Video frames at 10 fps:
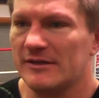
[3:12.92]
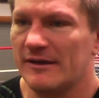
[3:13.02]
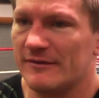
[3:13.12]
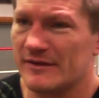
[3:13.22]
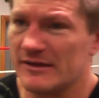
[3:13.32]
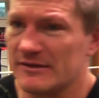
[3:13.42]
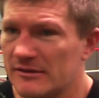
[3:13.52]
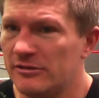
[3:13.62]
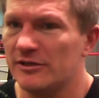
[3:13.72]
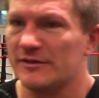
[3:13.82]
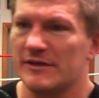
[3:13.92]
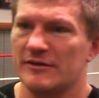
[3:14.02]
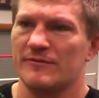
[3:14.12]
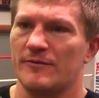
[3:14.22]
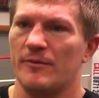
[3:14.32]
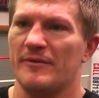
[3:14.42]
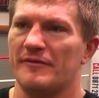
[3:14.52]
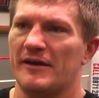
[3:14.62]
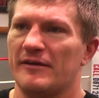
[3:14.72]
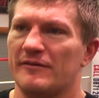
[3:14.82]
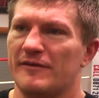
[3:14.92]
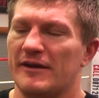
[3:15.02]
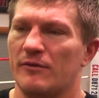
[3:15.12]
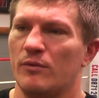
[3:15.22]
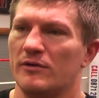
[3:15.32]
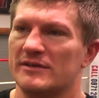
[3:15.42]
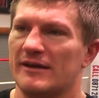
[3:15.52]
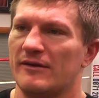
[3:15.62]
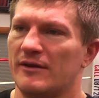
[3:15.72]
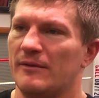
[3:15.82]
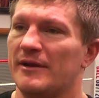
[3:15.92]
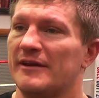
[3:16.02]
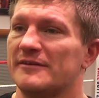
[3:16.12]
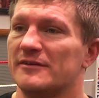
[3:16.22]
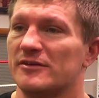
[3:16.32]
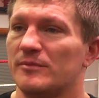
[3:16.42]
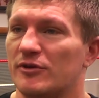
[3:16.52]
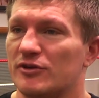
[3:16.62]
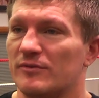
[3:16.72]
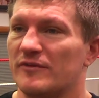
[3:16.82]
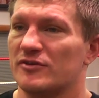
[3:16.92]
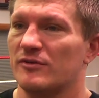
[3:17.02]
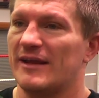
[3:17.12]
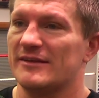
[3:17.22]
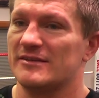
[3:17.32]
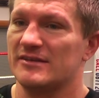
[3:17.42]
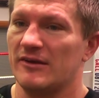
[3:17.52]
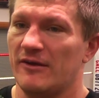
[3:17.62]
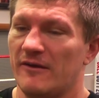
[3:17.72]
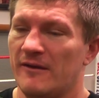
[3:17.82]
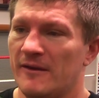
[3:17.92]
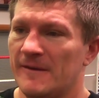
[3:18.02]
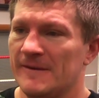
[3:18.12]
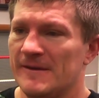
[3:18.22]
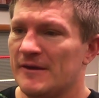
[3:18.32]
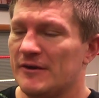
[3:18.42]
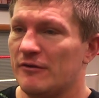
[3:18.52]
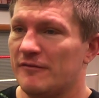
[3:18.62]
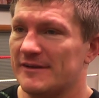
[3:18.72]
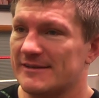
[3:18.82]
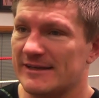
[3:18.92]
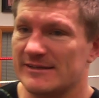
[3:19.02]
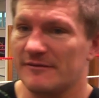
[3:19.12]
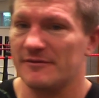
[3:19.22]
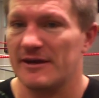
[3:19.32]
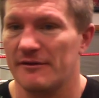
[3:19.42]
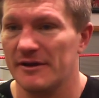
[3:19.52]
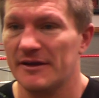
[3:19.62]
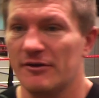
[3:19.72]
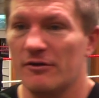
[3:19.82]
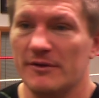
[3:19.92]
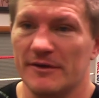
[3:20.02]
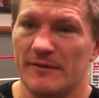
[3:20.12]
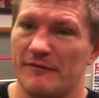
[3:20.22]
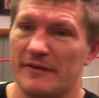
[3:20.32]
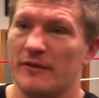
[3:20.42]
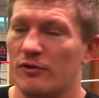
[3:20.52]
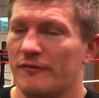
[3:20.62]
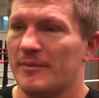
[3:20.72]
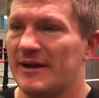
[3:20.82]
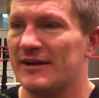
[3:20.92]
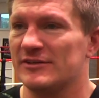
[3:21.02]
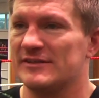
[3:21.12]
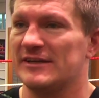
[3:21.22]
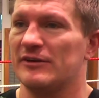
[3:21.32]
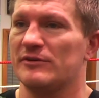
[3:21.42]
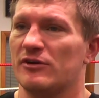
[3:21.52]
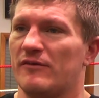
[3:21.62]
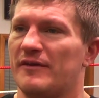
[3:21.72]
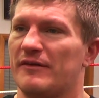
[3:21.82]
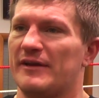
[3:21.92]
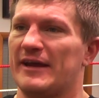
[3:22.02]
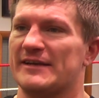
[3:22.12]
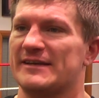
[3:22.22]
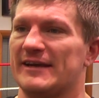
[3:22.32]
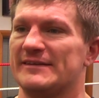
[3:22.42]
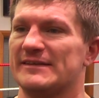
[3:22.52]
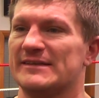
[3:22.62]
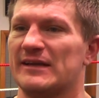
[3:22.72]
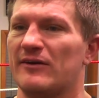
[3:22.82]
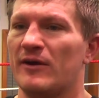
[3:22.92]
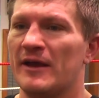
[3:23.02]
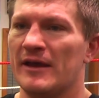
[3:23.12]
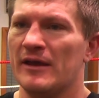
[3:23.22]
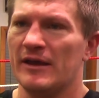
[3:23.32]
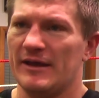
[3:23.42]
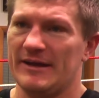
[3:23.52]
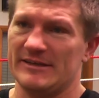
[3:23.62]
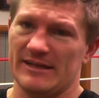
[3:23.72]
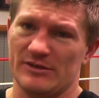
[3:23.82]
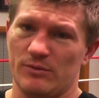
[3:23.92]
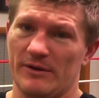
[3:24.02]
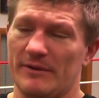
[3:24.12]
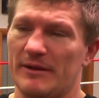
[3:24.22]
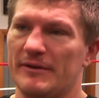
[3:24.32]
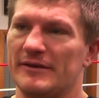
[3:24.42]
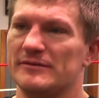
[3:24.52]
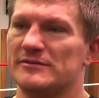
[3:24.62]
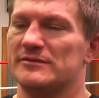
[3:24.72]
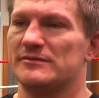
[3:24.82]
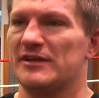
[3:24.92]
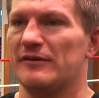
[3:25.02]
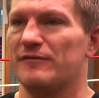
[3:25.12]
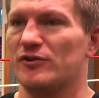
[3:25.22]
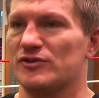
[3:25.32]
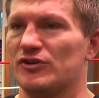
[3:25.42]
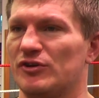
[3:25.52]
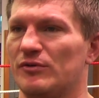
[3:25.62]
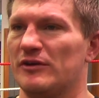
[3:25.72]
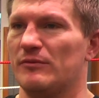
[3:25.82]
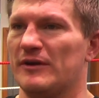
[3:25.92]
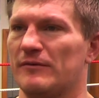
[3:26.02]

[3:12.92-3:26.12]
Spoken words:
He's going to be fighting a world title eliminator, to be honest with you. So that's fantastic for Gary. I think they'll love him in Argentina. He's got a very, very exciting style. In his last win when he beat Steve Foster Jr.,